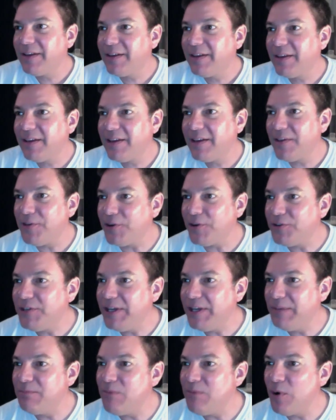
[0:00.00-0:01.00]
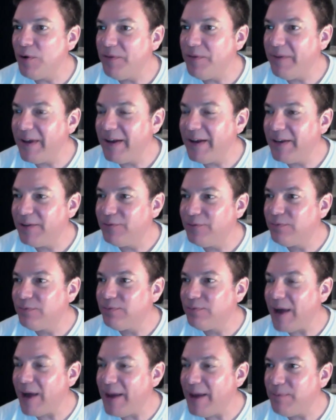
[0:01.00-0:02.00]
get their team motivated
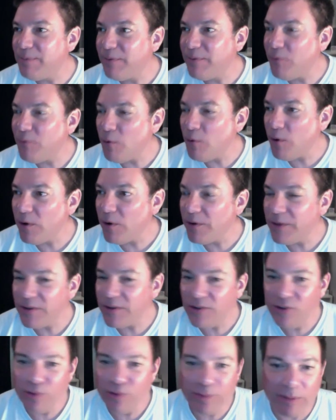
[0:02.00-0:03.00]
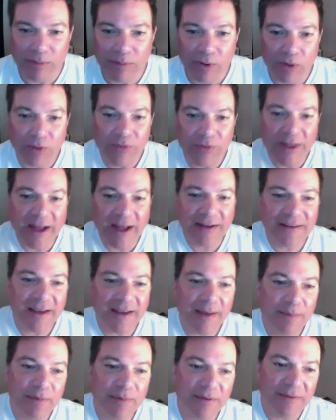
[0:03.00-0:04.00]
right before the Super Bowl, that
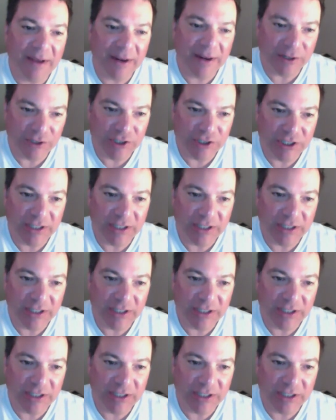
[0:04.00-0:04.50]
type of energy.